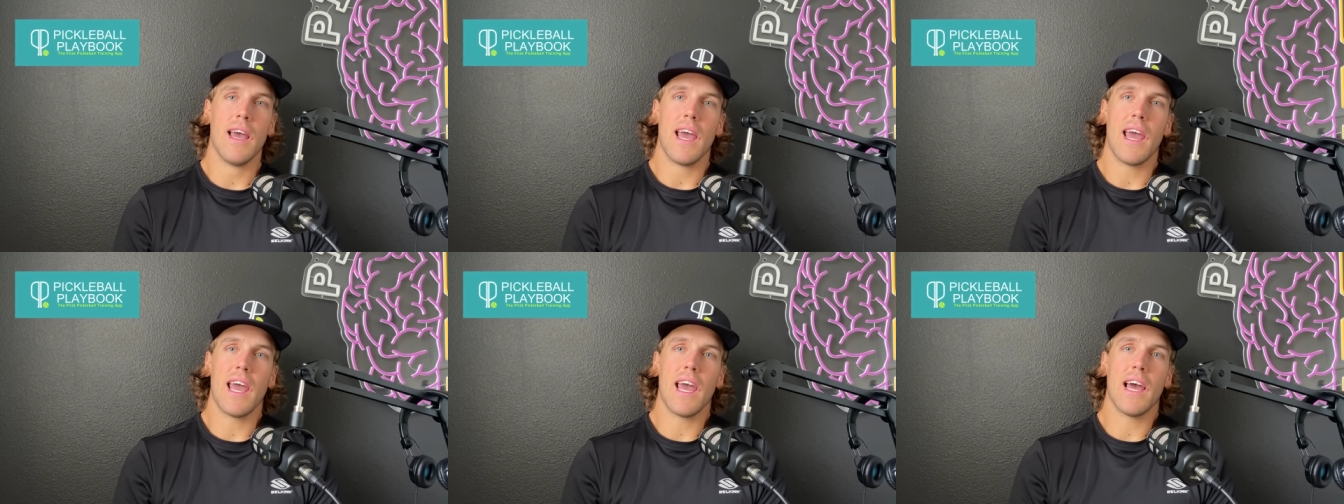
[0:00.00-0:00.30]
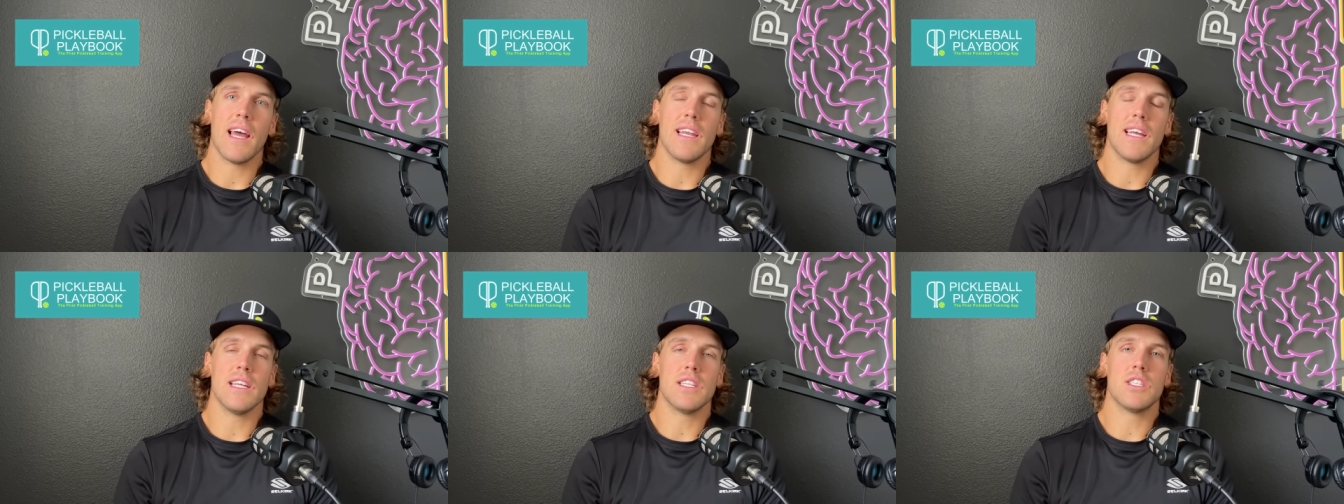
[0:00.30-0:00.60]

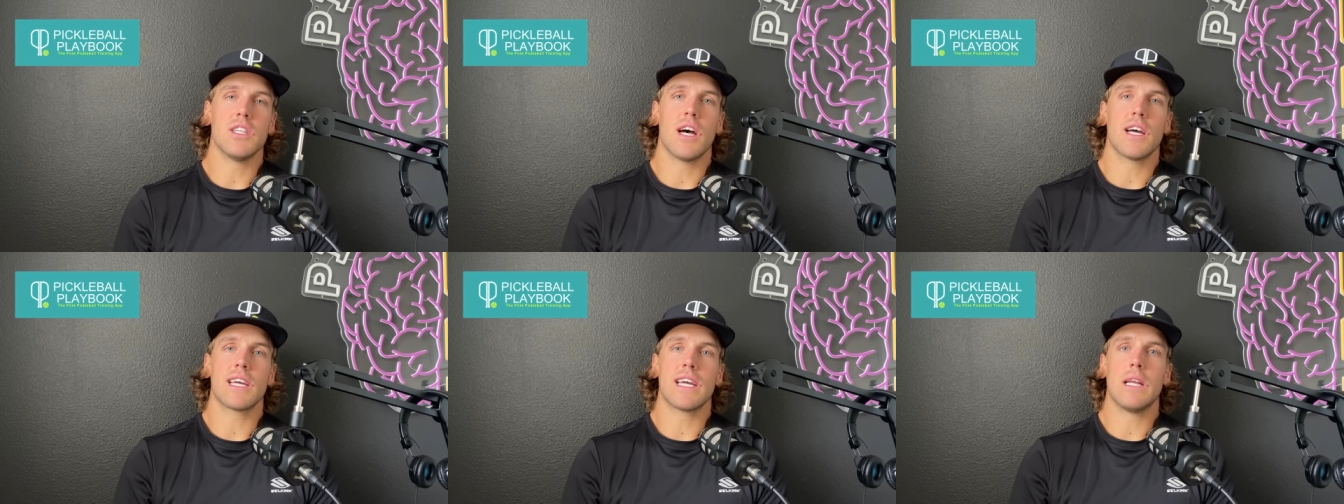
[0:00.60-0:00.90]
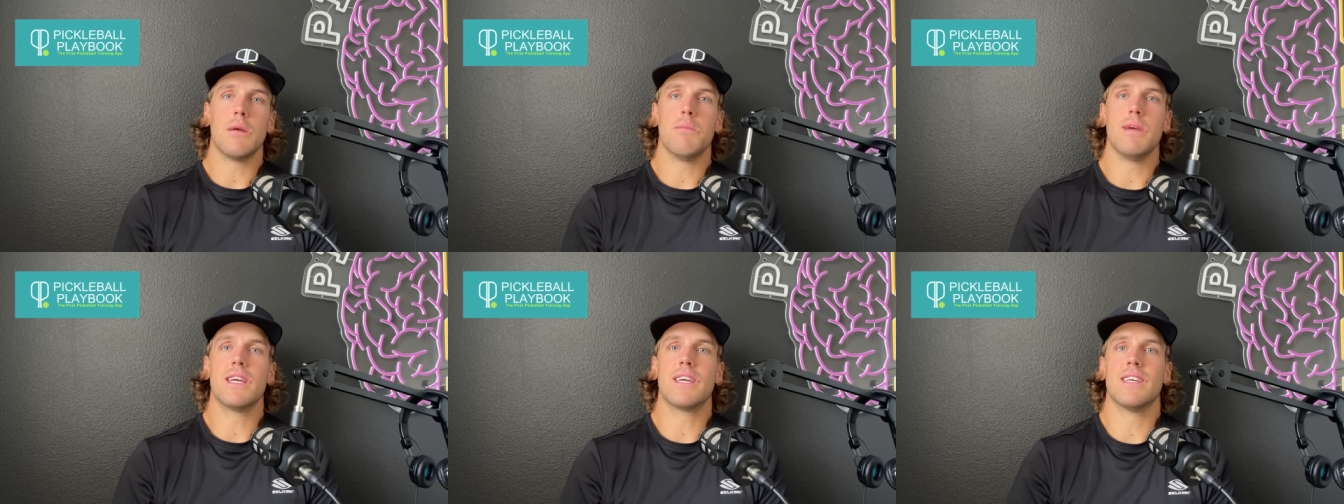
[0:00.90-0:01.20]
and it's not going
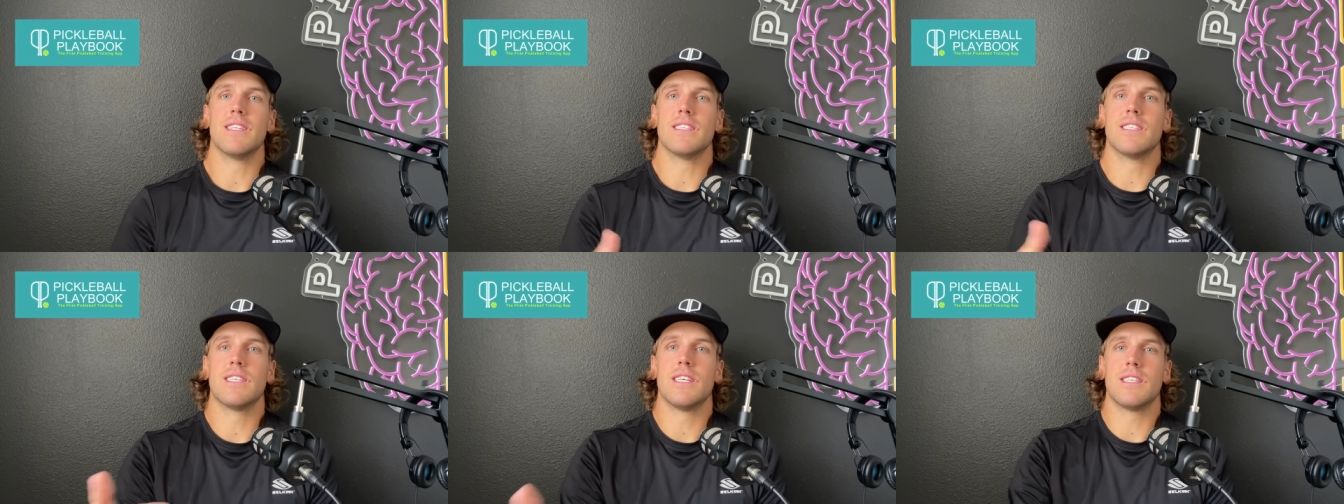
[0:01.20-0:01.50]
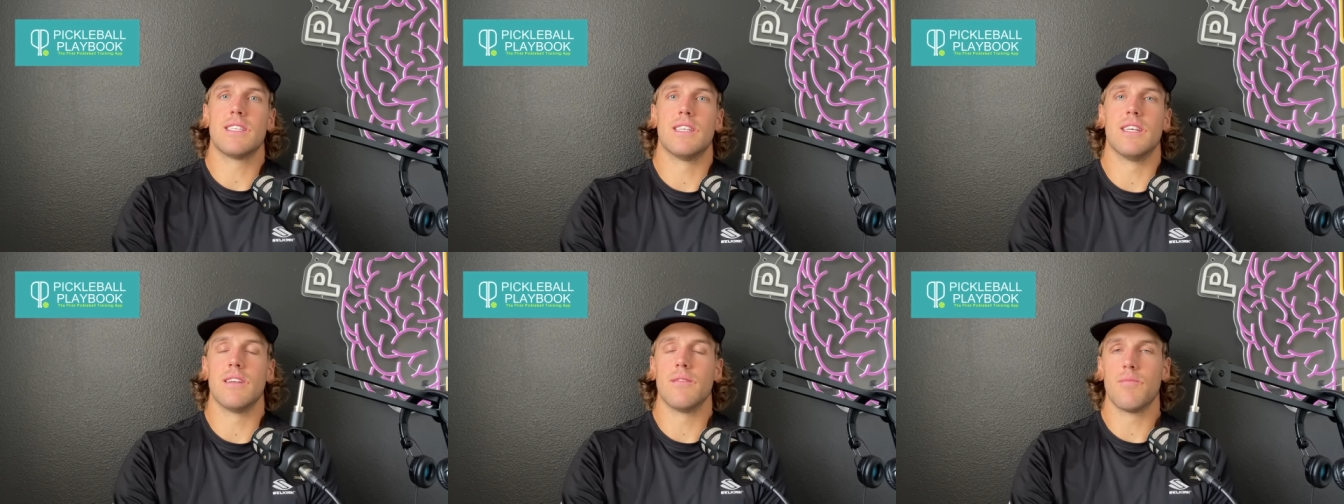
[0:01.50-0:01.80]
to be
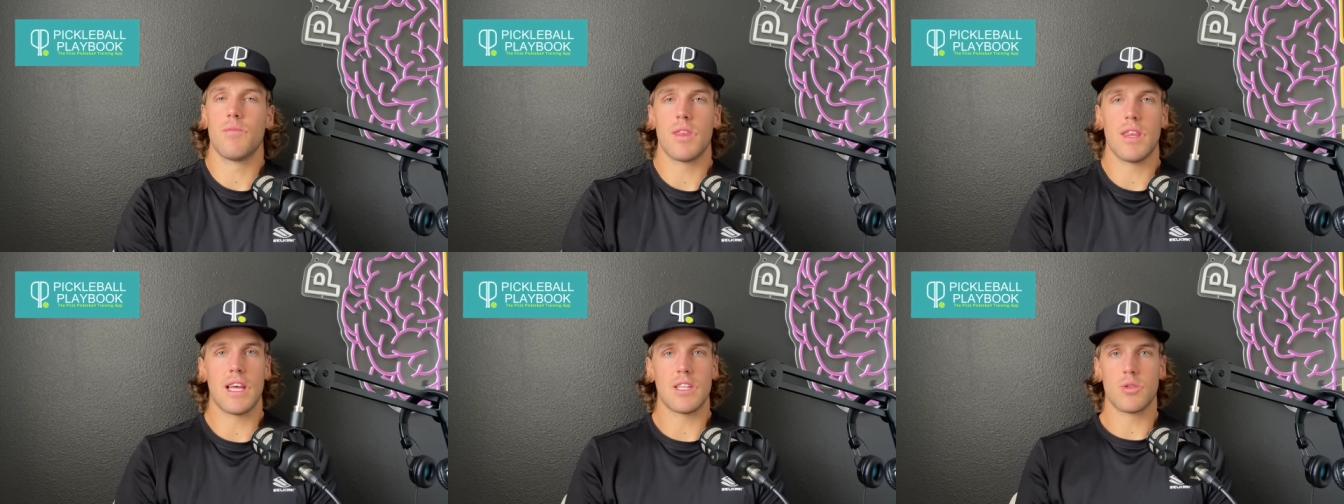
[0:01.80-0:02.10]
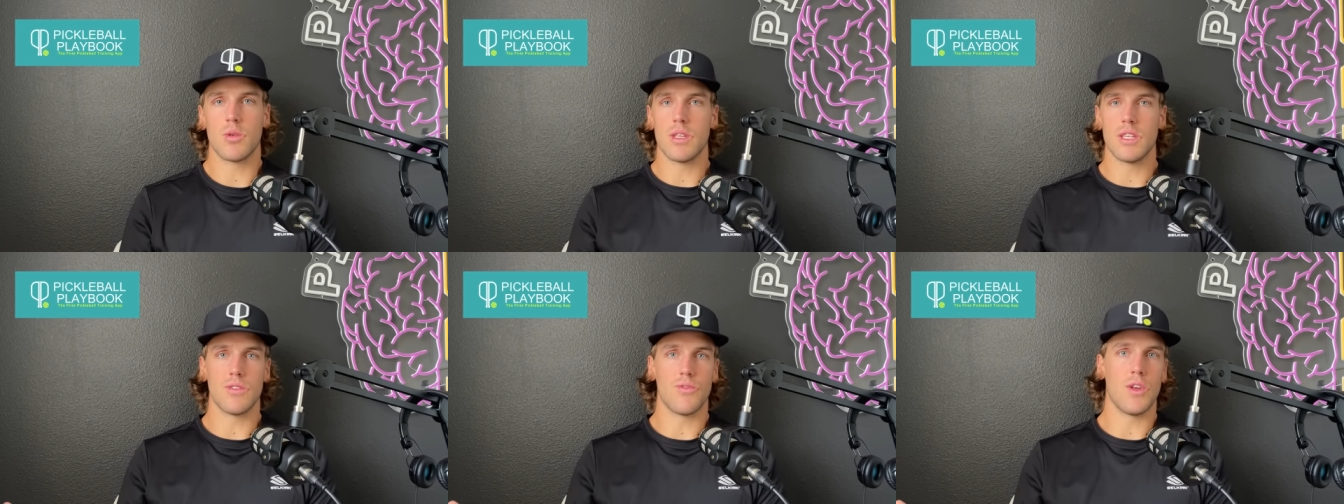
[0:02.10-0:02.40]
consistent. That's
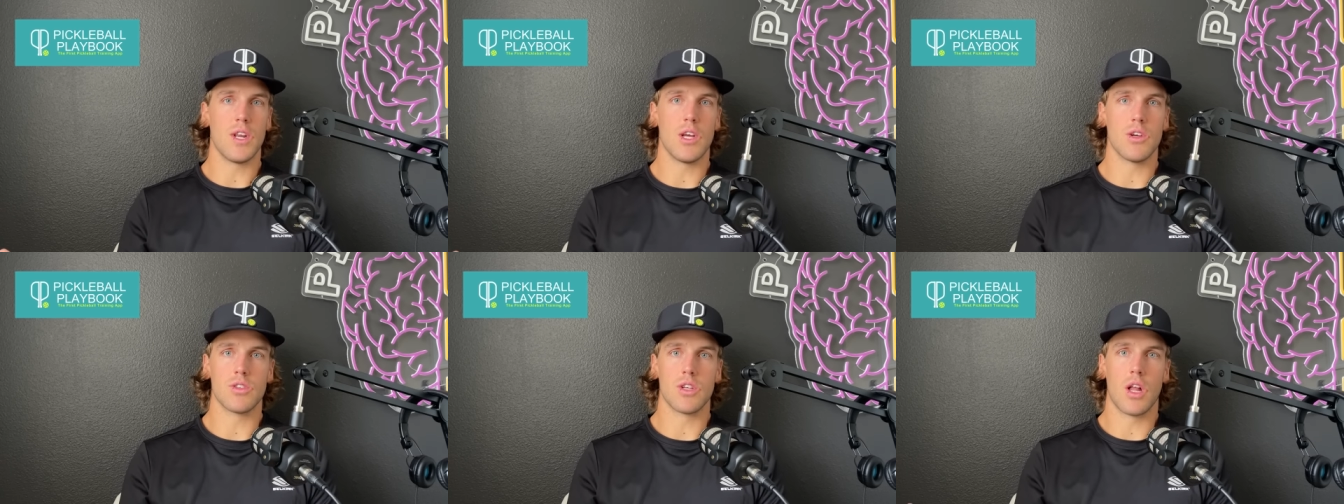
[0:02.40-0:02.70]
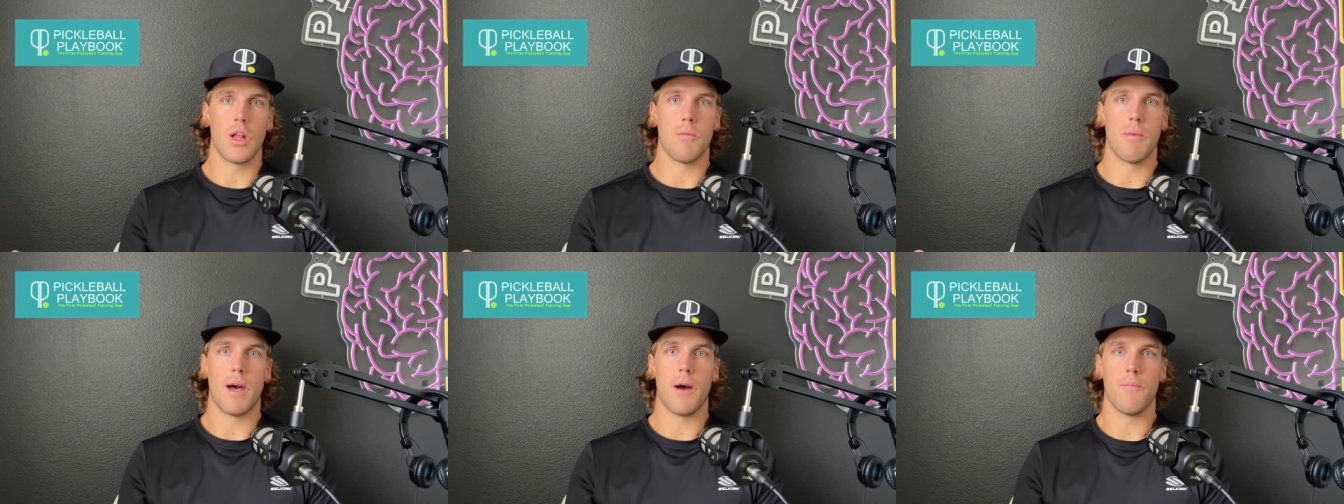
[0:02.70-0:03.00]
what this video is all
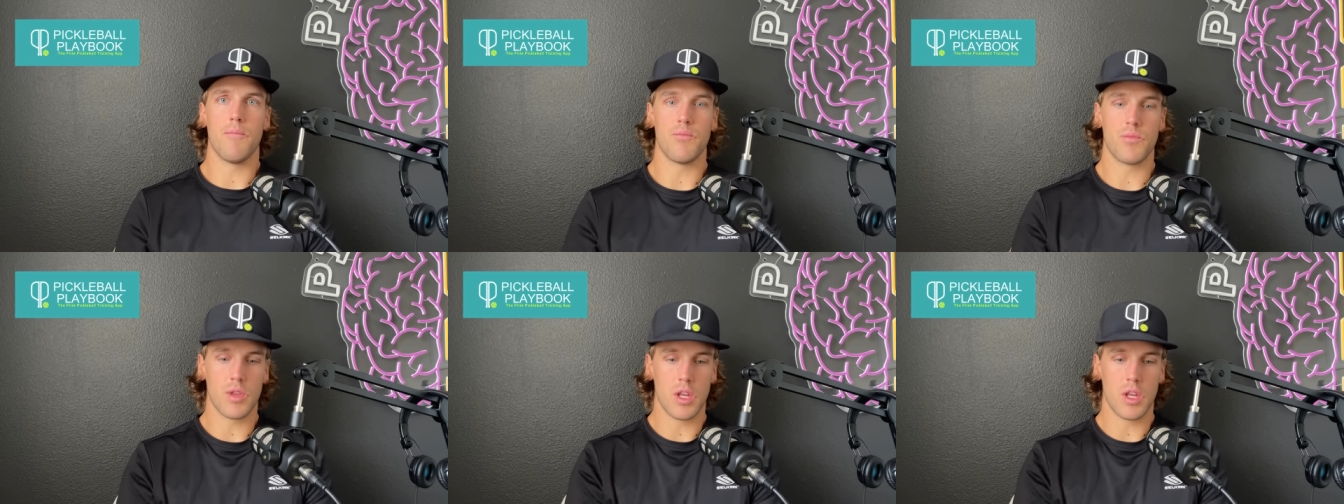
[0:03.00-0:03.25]
about.